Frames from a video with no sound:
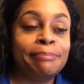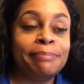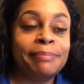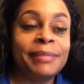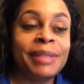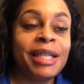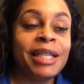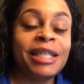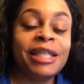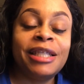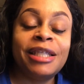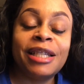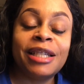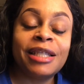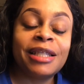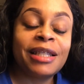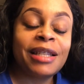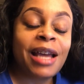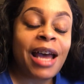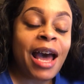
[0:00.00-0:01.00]
it's
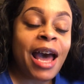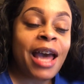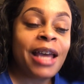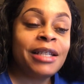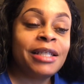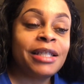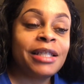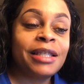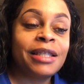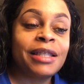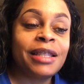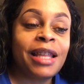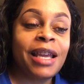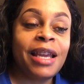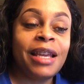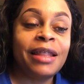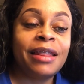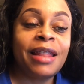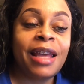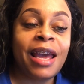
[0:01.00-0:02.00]
just, I just
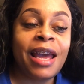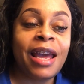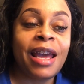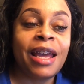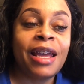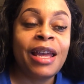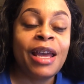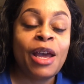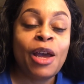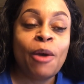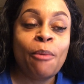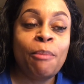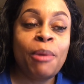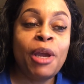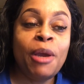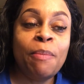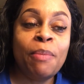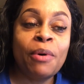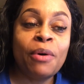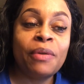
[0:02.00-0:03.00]
think that
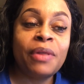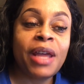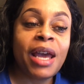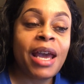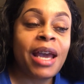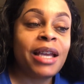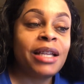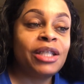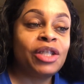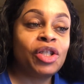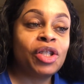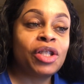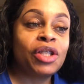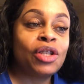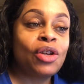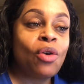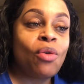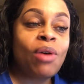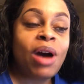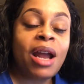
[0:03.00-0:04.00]
people that
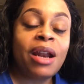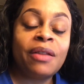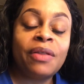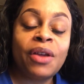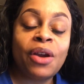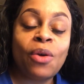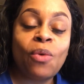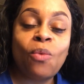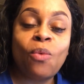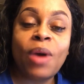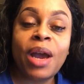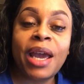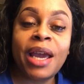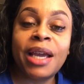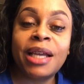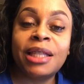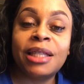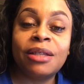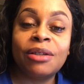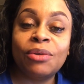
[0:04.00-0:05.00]
just go out of their
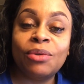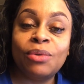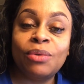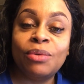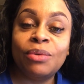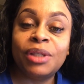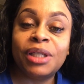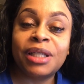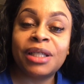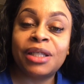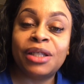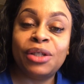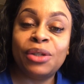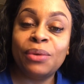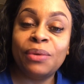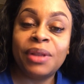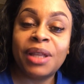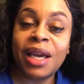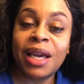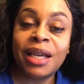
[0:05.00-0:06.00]
way to just
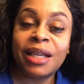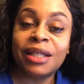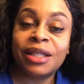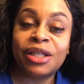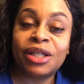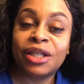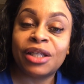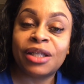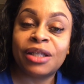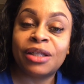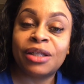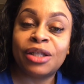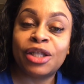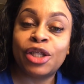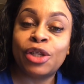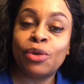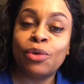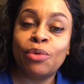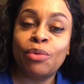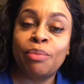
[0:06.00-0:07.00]
do things just
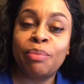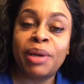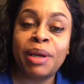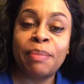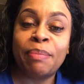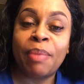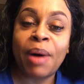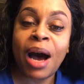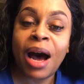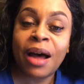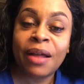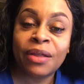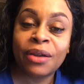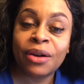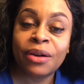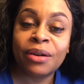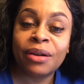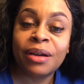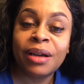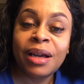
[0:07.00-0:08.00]
to be
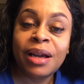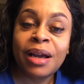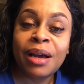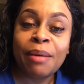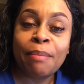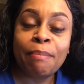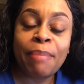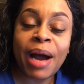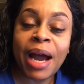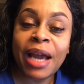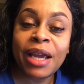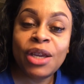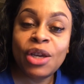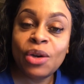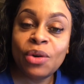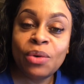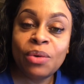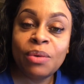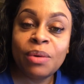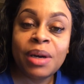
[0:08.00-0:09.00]
bothered by
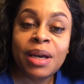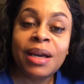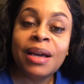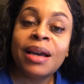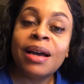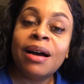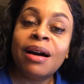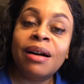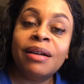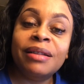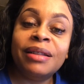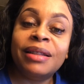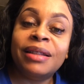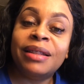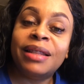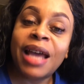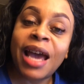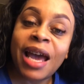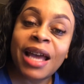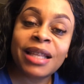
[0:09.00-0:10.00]
you,
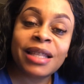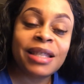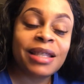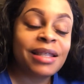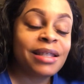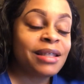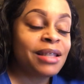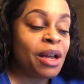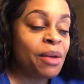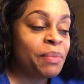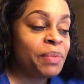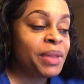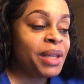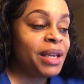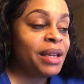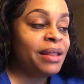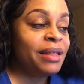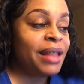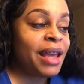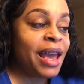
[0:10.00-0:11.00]
that's
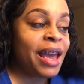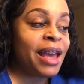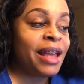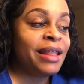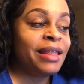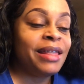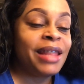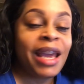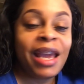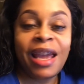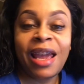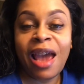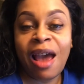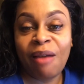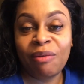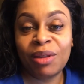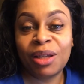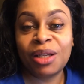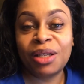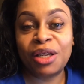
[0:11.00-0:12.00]
something that they
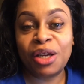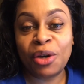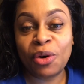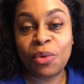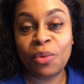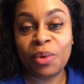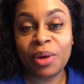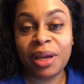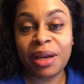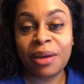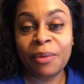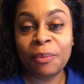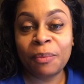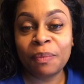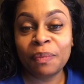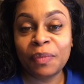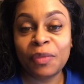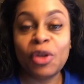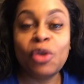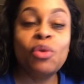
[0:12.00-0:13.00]
have to deal with.
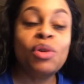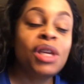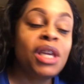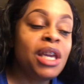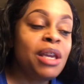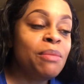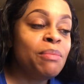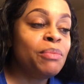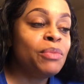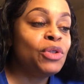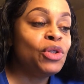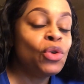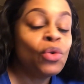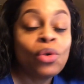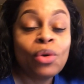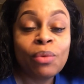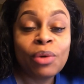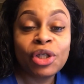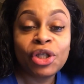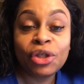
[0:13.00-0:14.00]
You keep
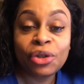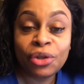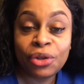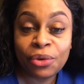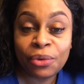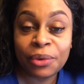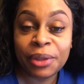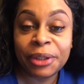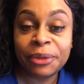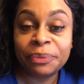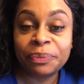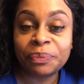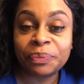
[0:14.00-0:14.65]
doing what you're doing,